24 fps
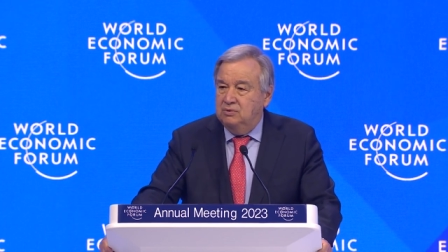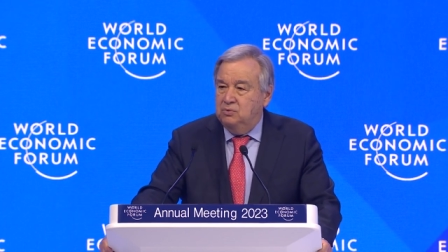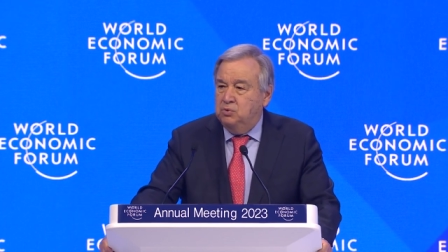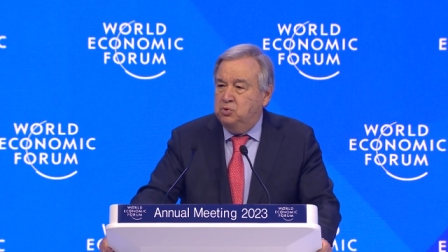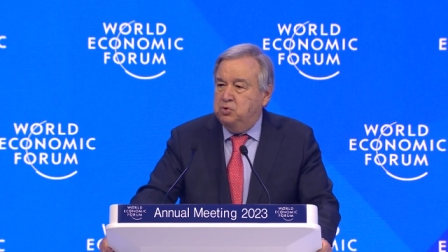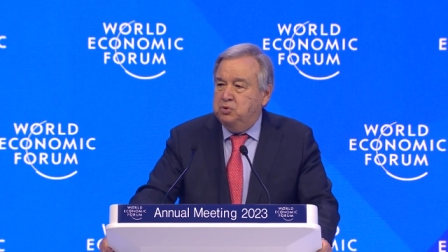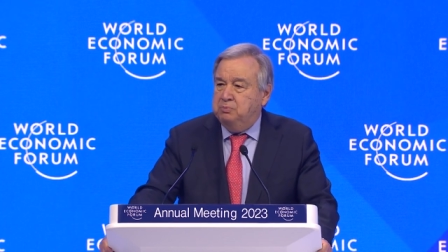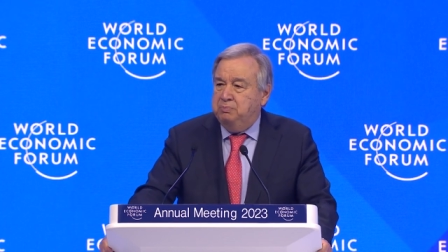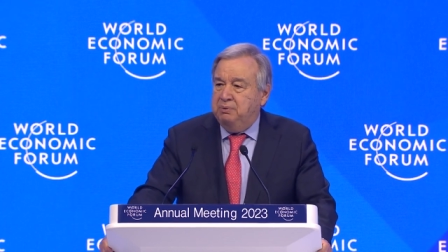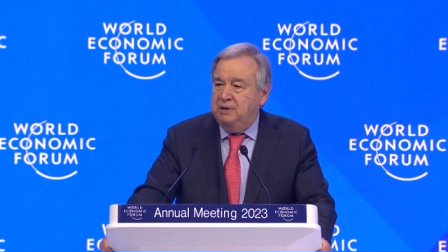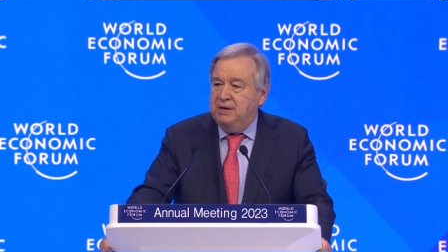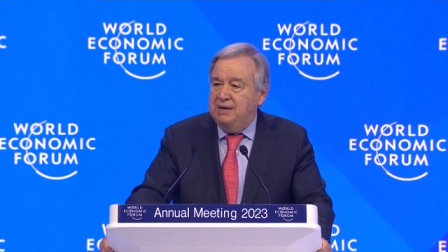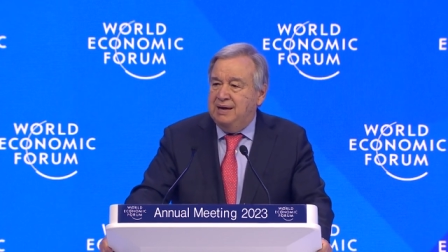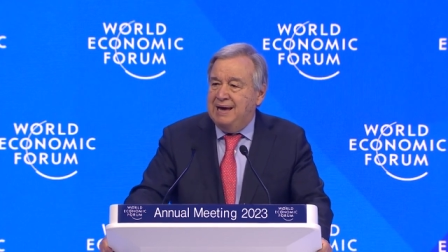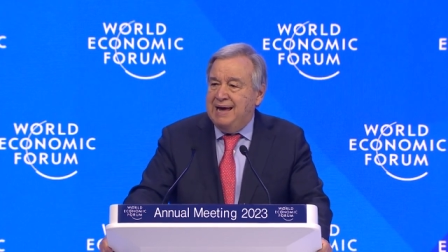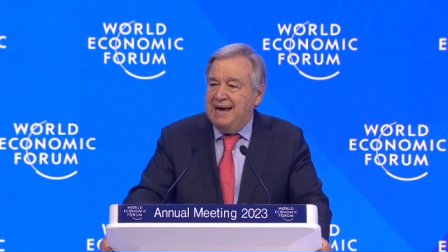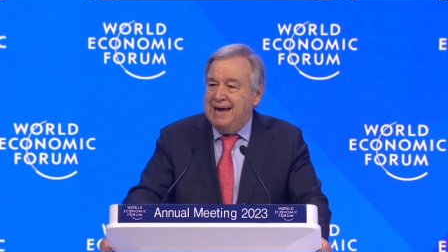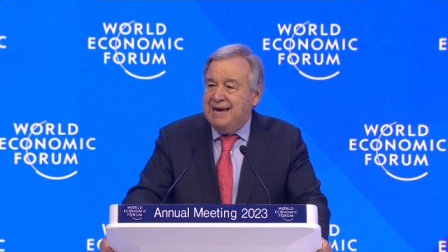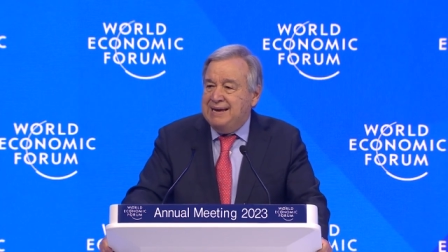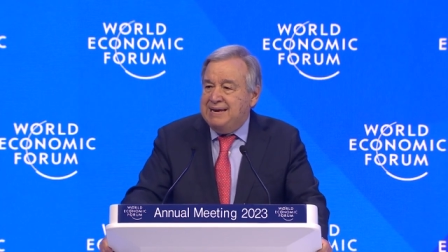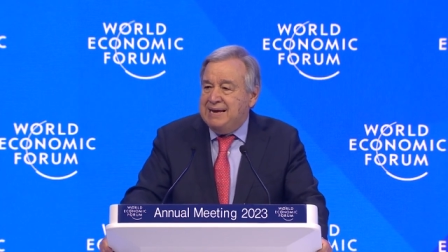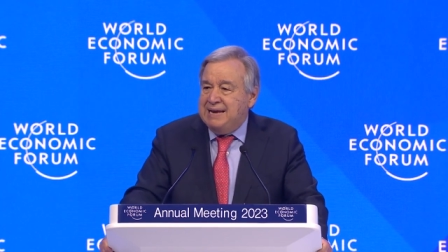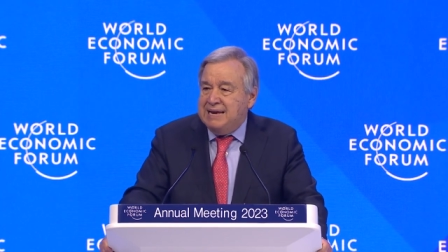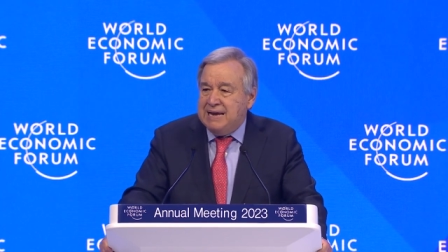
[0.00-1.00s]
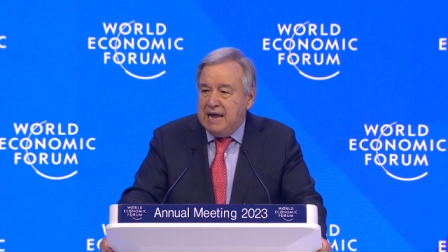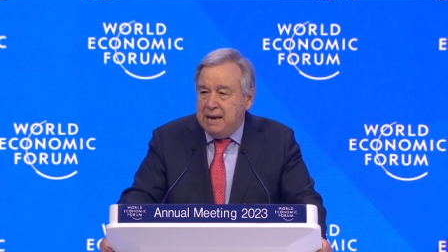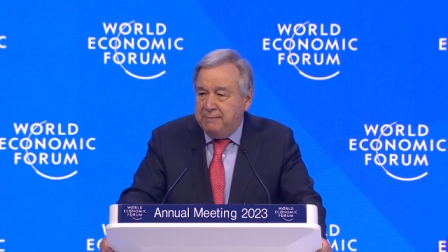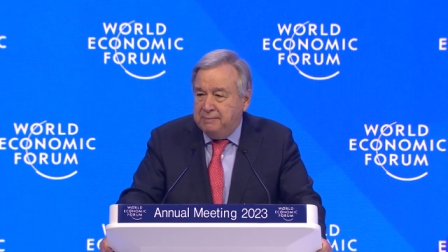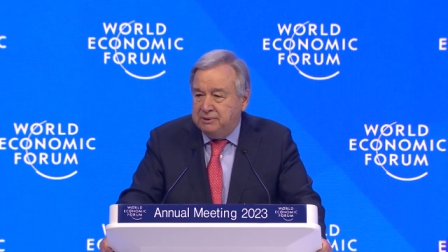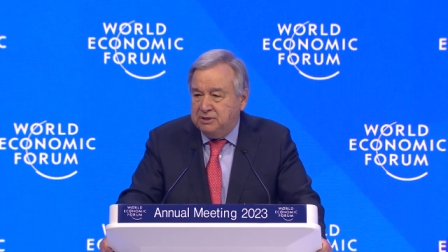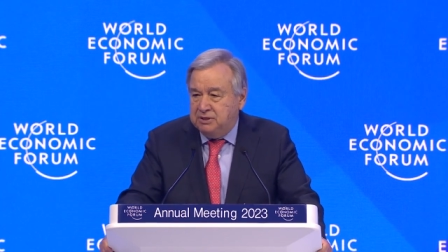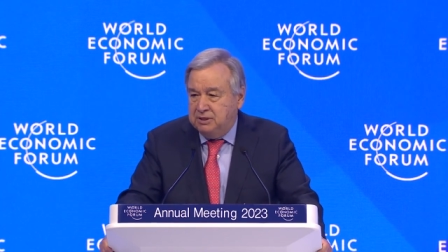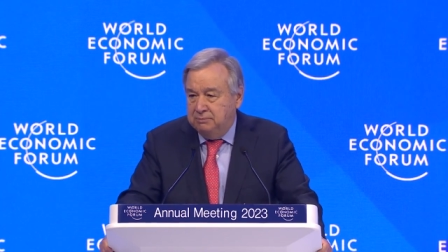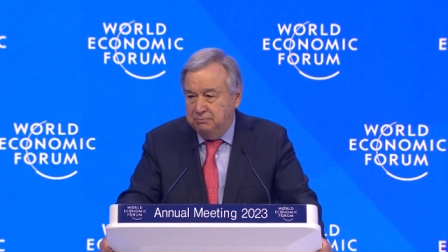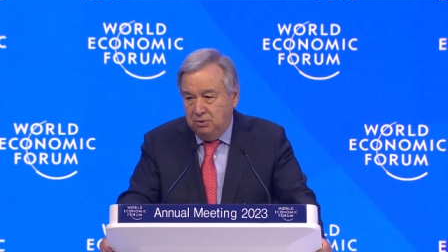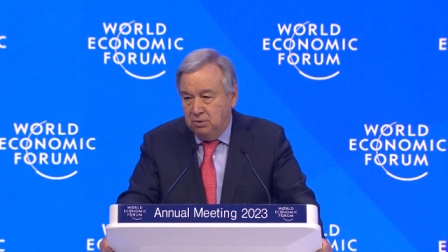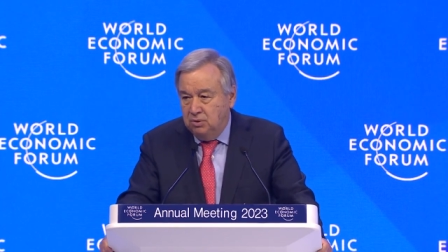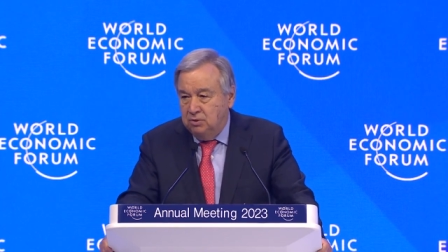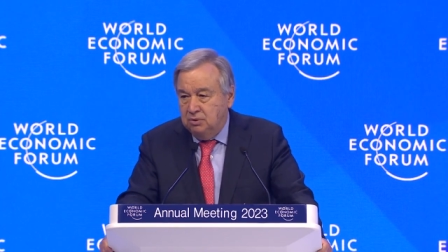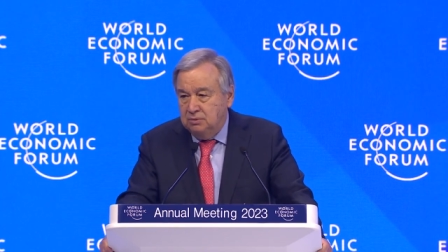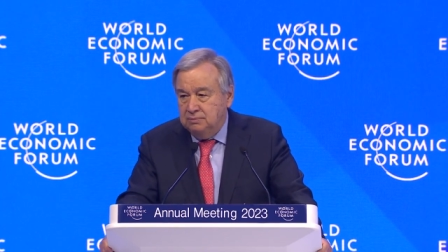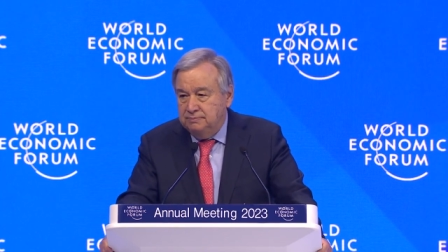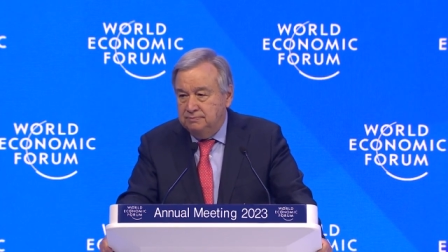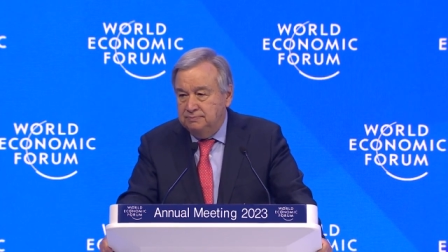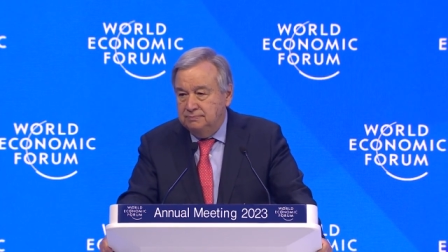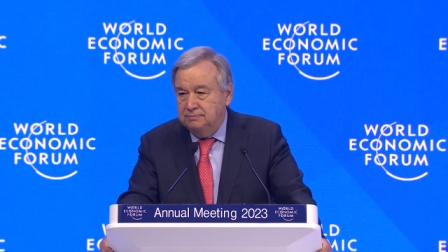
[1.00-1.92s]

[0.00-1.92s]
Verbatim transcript: would be uninhabitable